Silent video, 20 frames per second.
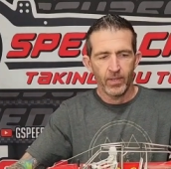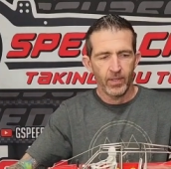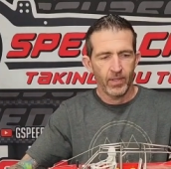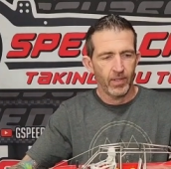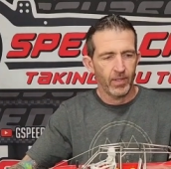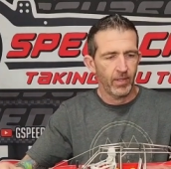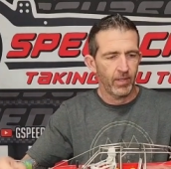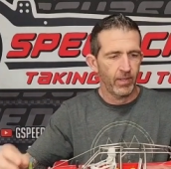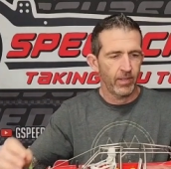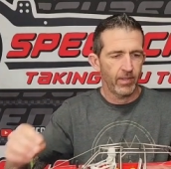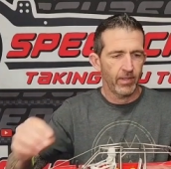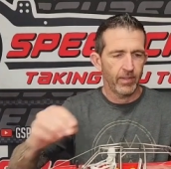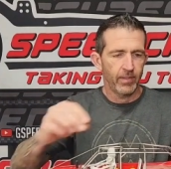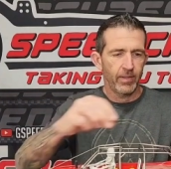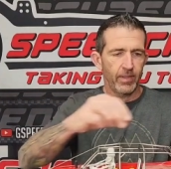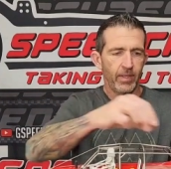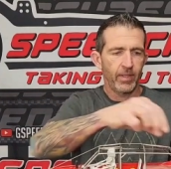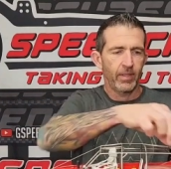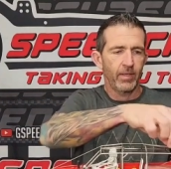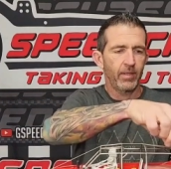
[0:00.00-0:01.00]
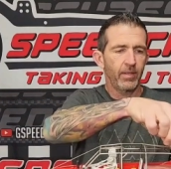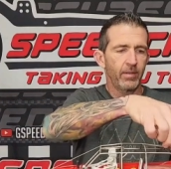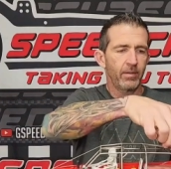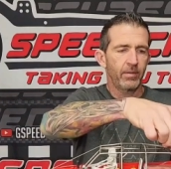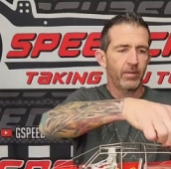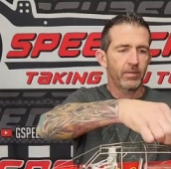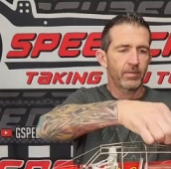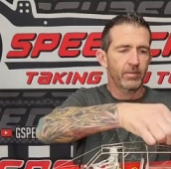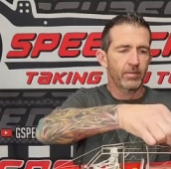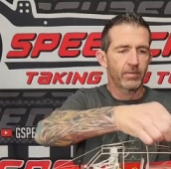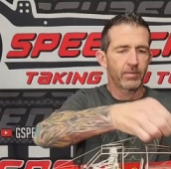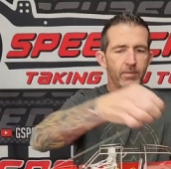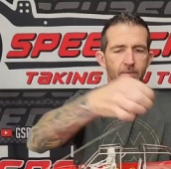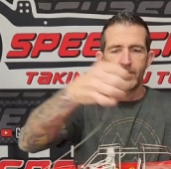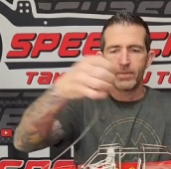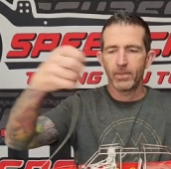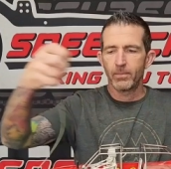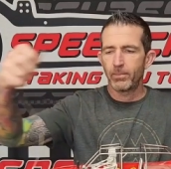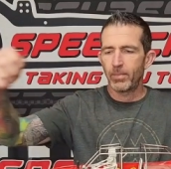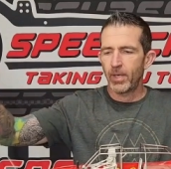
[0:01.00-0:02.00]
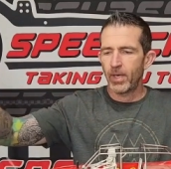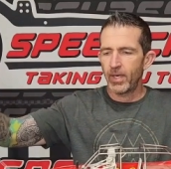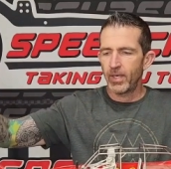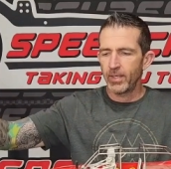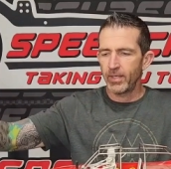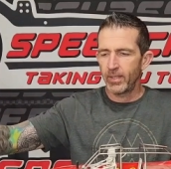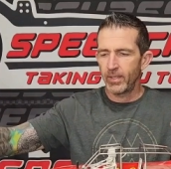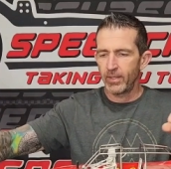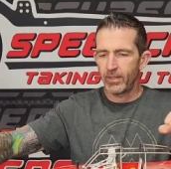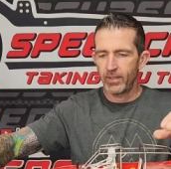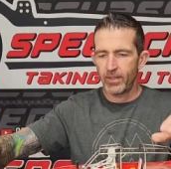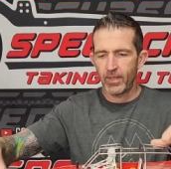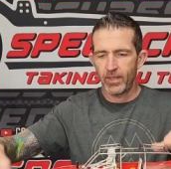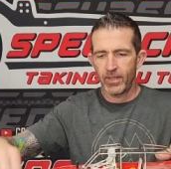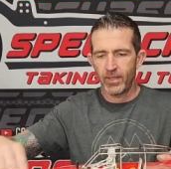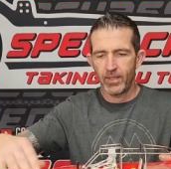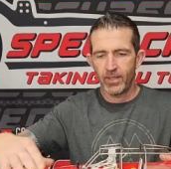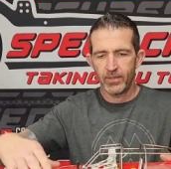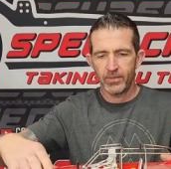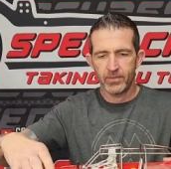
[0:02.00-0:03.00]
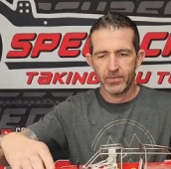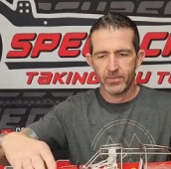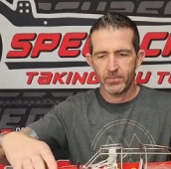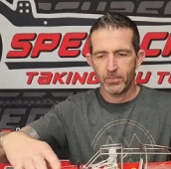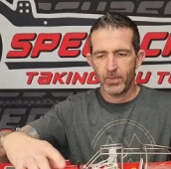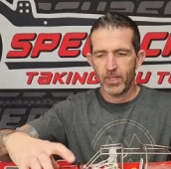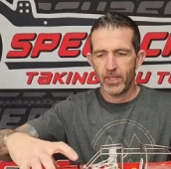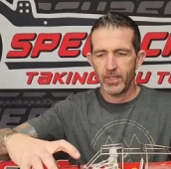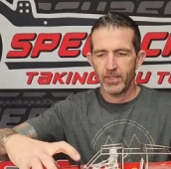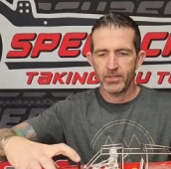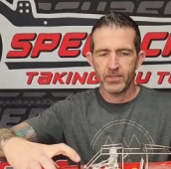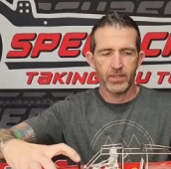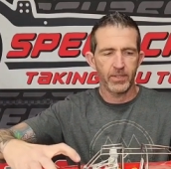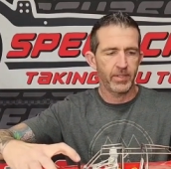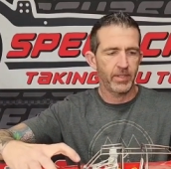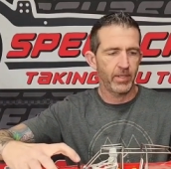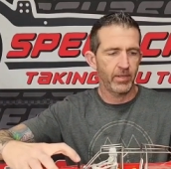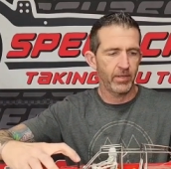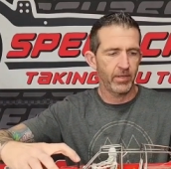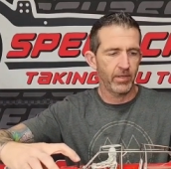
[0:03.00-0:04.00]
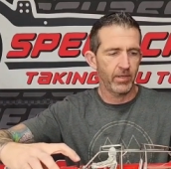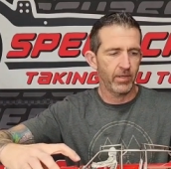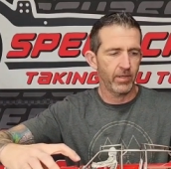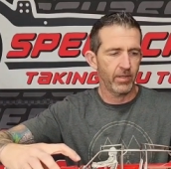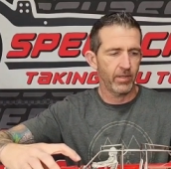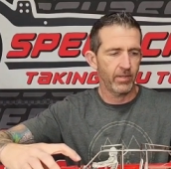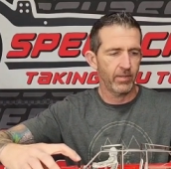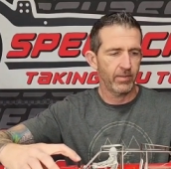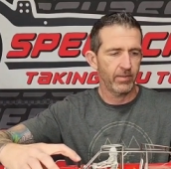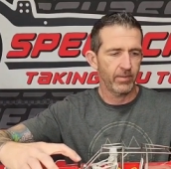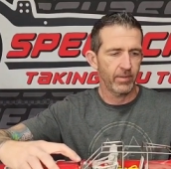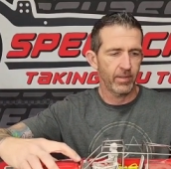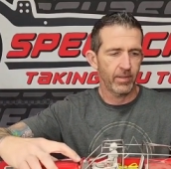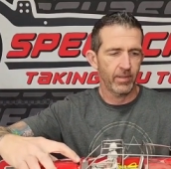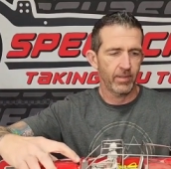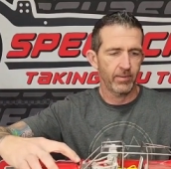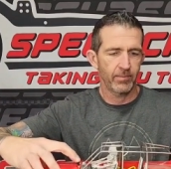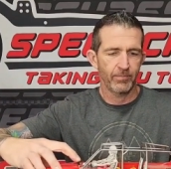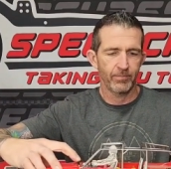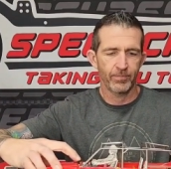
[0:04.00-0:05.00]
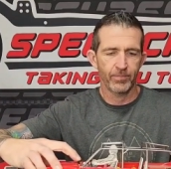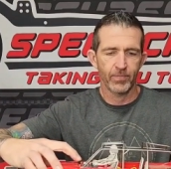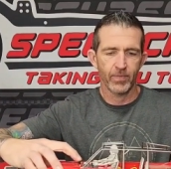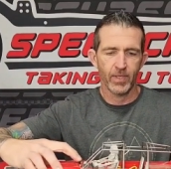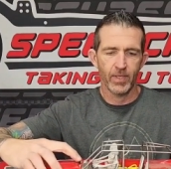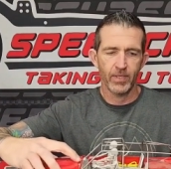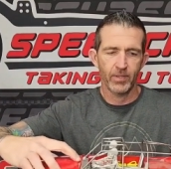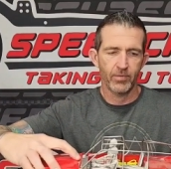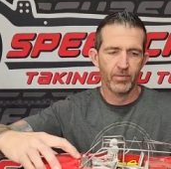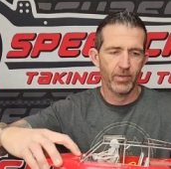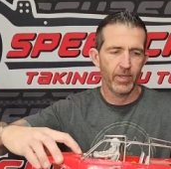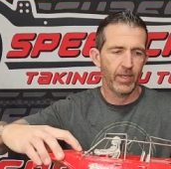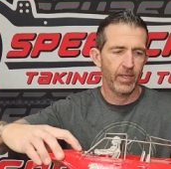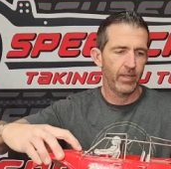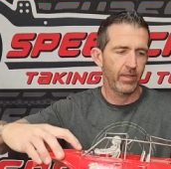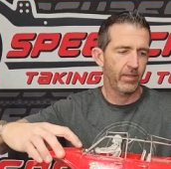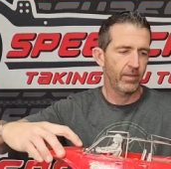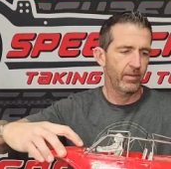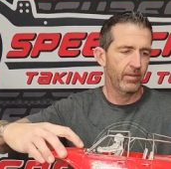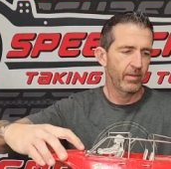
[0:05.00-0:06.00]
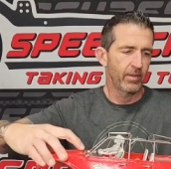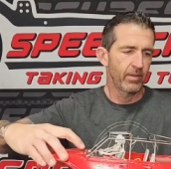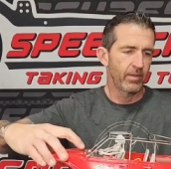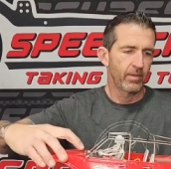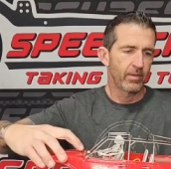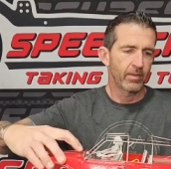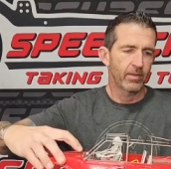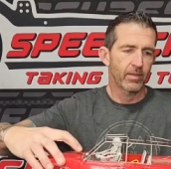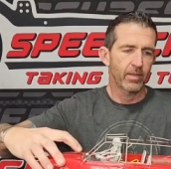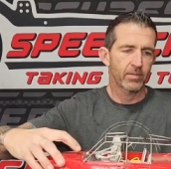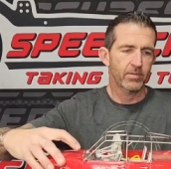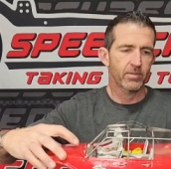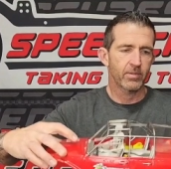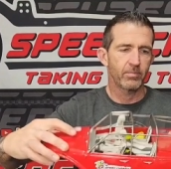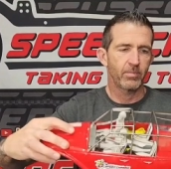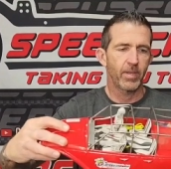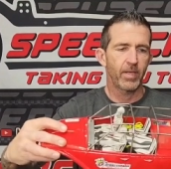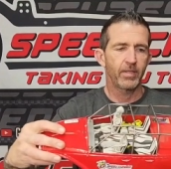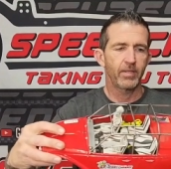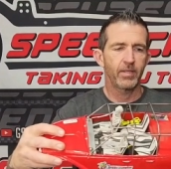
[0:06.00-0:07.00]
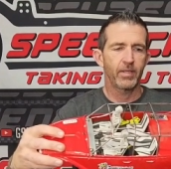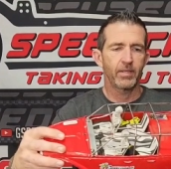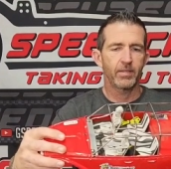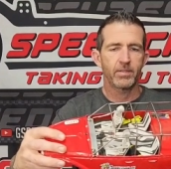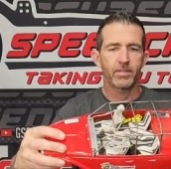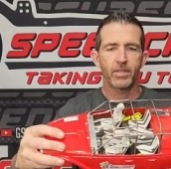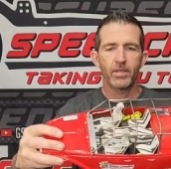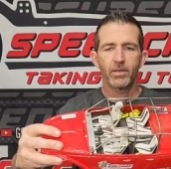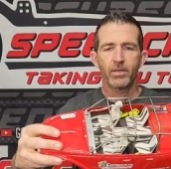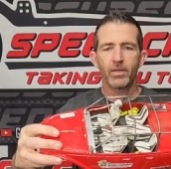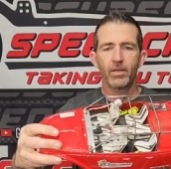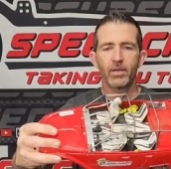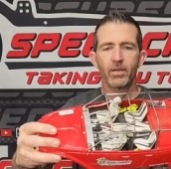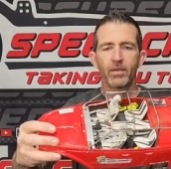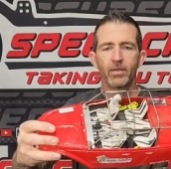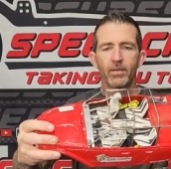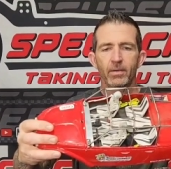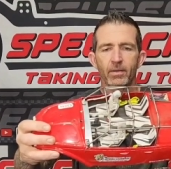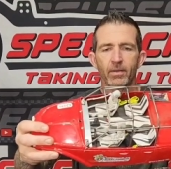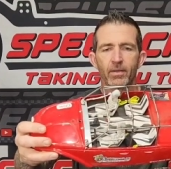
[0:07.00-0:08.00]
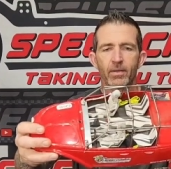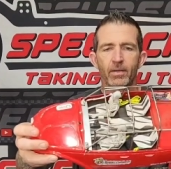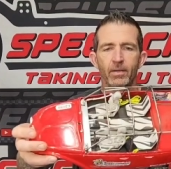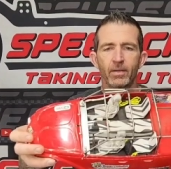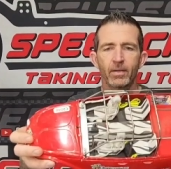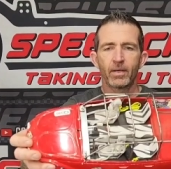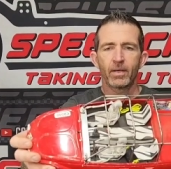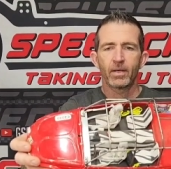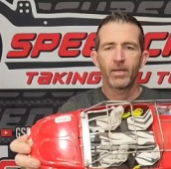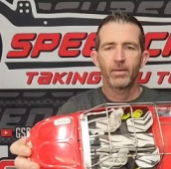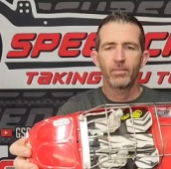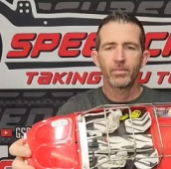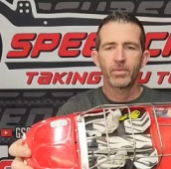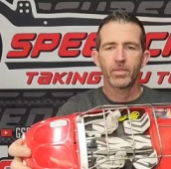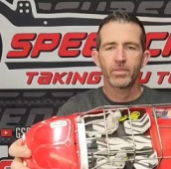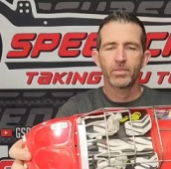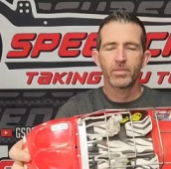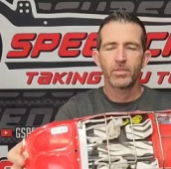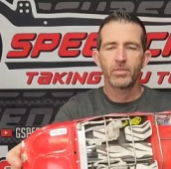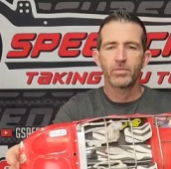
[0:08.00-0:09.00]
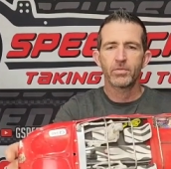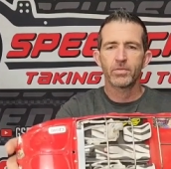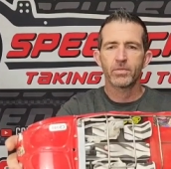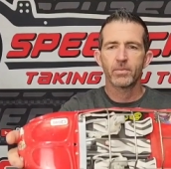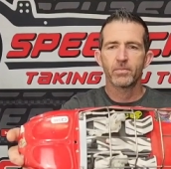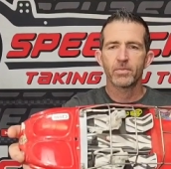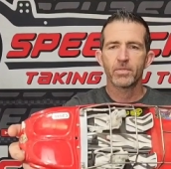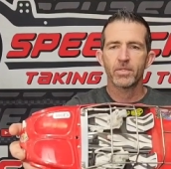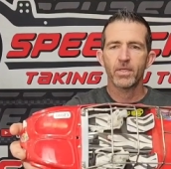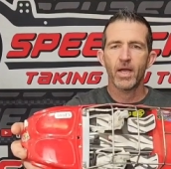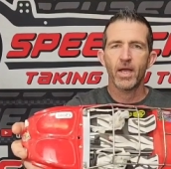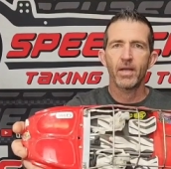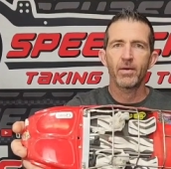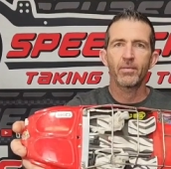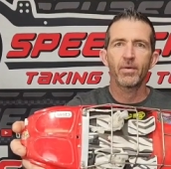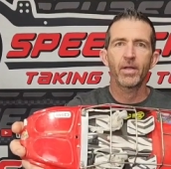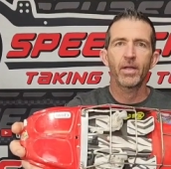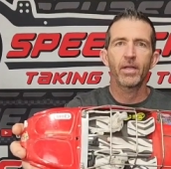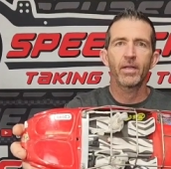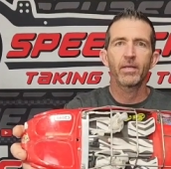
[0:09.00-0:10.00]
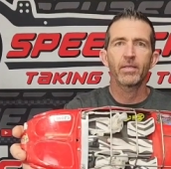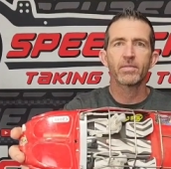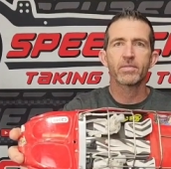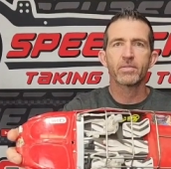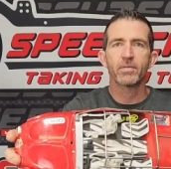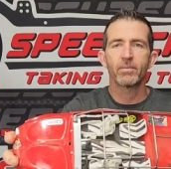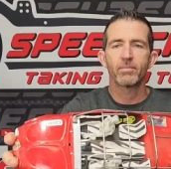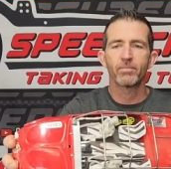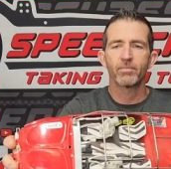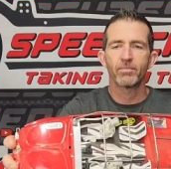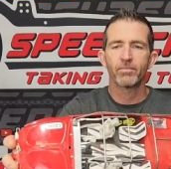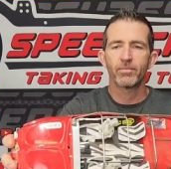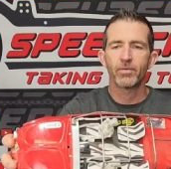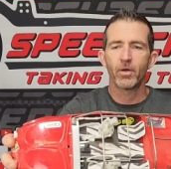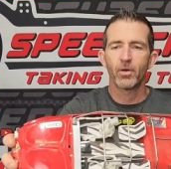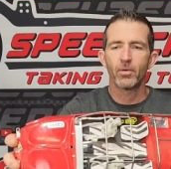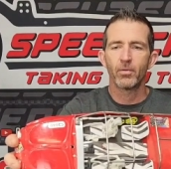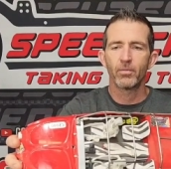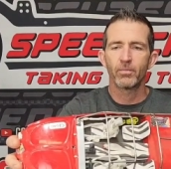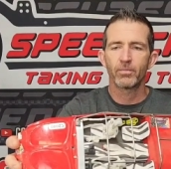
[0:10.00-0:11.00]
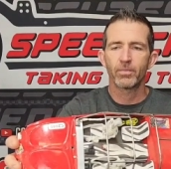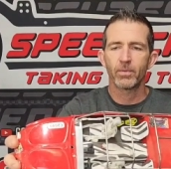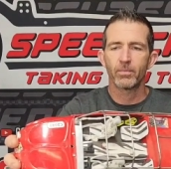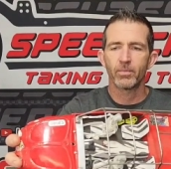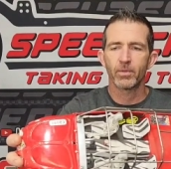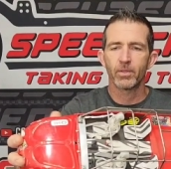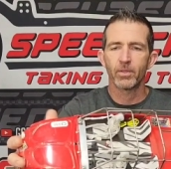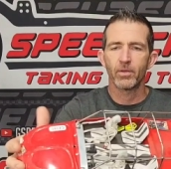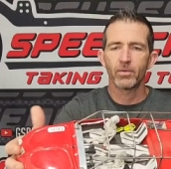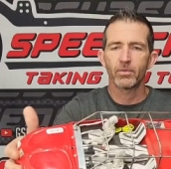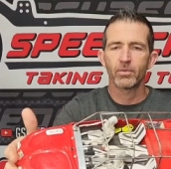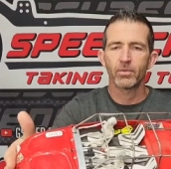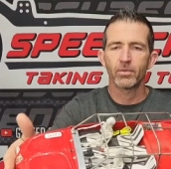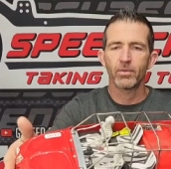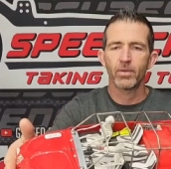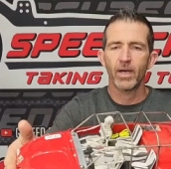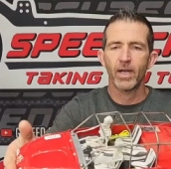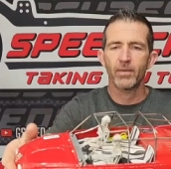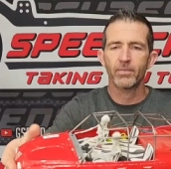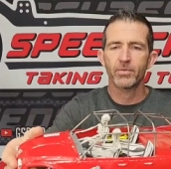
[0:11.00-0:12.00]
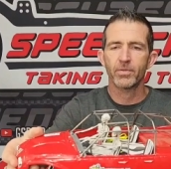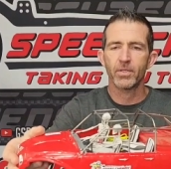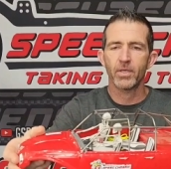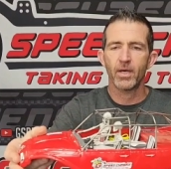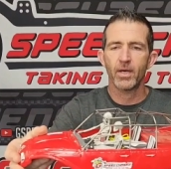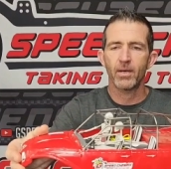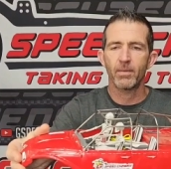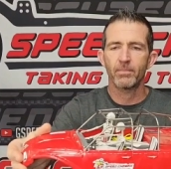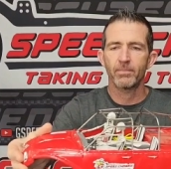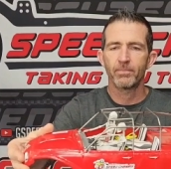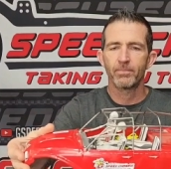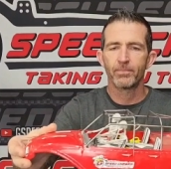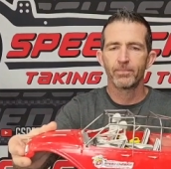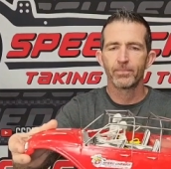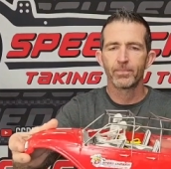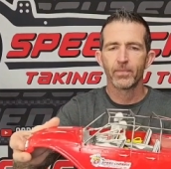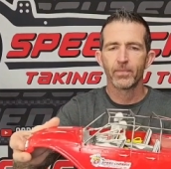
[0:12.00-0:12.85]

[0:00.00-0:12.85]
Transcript: And then the body's interior, I created, custom made the interior. Just used some styrene and some foam from the local craft shop.